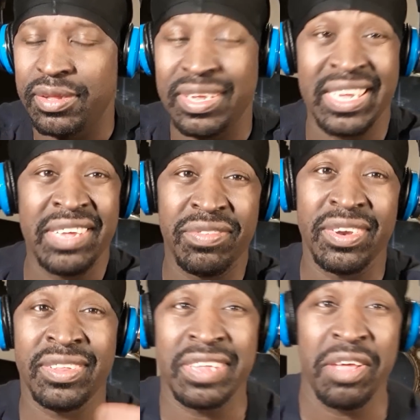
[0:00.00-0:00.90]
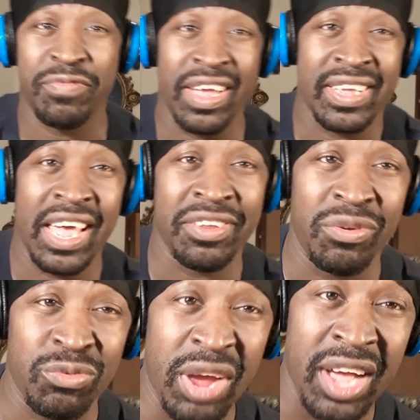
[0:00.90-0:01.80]
Even the stuff I got
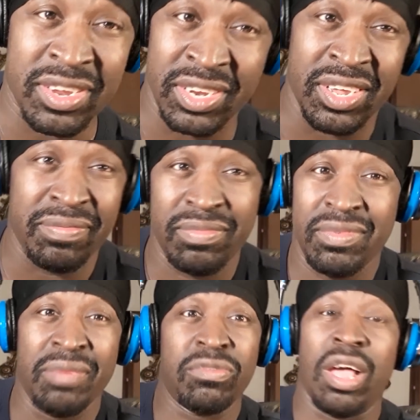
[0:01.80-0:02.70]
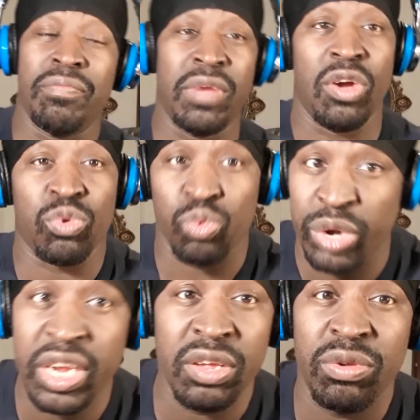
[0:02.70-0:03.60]
on rock now. I'm talking about
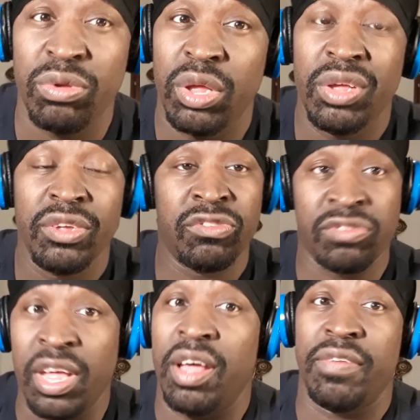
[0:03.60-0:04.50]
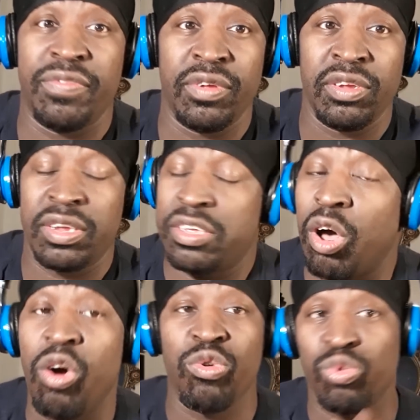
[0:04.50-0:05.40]
real stuff.
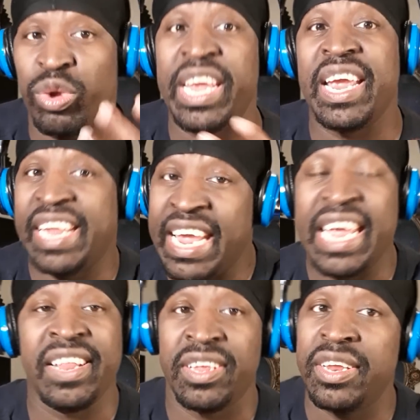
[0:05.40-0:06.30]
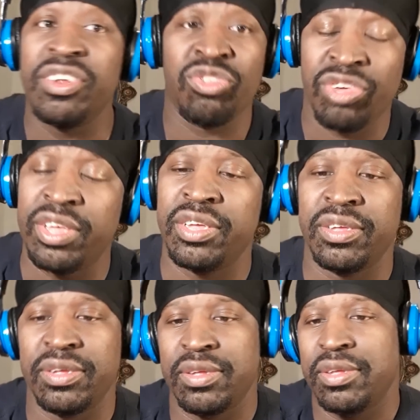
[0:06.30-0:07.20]
Caught red handed in the jug.
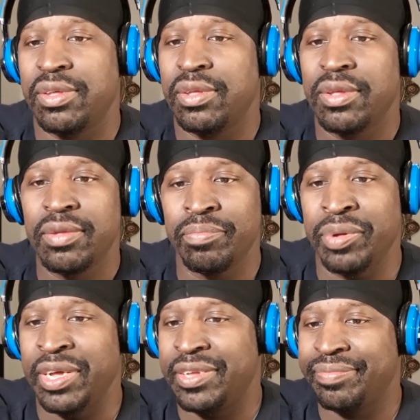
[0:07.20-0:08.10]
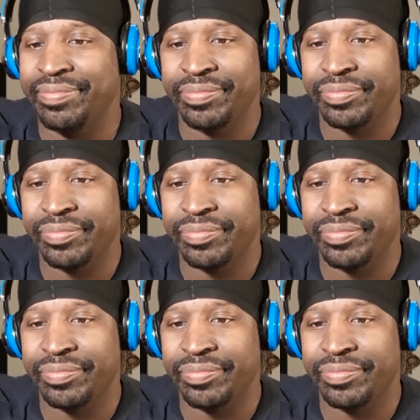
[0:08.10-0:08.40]
But